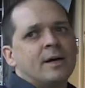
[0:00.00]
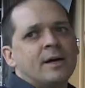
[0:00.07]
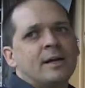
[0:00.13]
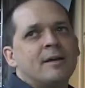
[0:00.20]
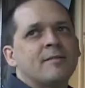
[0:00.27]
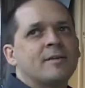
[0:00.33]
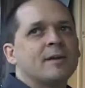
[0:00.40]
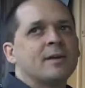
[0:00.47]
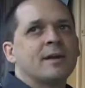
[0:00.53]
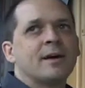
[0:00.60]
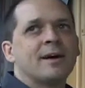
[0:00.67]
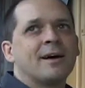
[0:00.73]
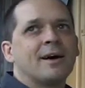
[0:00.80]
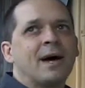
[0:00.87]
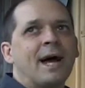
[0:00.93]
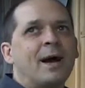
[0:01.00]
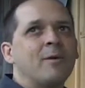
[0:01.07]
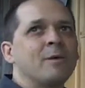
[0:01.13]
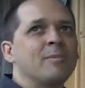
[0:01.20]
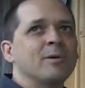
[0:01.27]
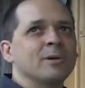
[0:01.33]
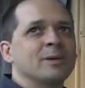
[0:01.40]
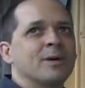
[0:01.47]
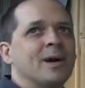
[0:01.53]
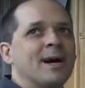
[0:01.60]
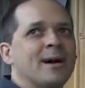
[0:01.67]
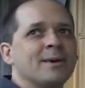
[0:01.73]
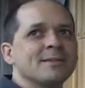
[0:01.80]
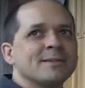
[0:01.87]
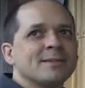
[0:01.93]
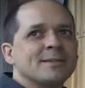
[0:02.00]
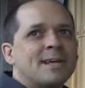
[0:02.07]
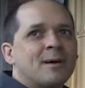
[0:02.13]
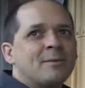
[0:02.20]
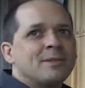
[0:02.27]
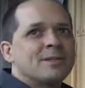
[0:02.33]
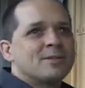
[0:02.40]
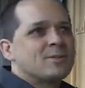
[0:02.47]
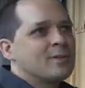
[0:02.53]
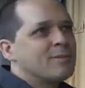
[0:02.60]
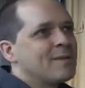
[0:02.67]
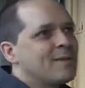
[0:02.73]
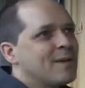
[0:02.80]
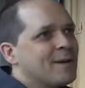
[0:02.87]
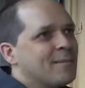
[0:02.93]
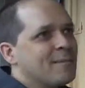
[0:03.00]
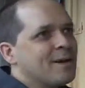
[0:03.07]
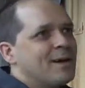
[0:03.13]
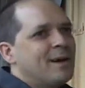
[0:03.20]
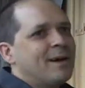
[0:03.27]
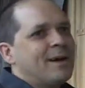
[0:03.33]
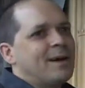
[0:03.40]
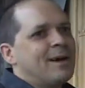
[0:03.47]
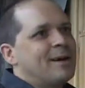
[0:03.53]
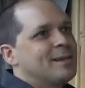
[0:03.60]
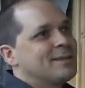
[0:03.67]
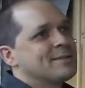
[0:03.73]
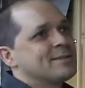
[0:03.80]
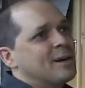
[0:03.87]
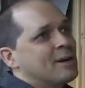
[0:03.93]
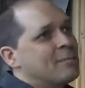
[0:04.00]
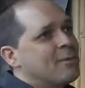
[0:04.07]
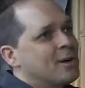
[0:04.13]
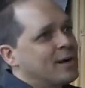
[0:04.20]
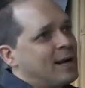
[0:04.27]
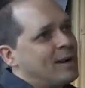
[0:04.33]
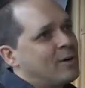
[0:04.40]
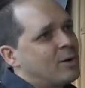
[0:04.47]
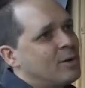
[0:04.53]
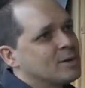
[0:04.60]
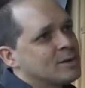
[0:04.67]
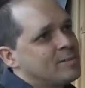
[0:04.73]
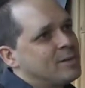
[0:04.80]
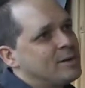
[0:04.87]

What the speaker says: even how we build our houses, how we distribute them, the stock market, how it goes up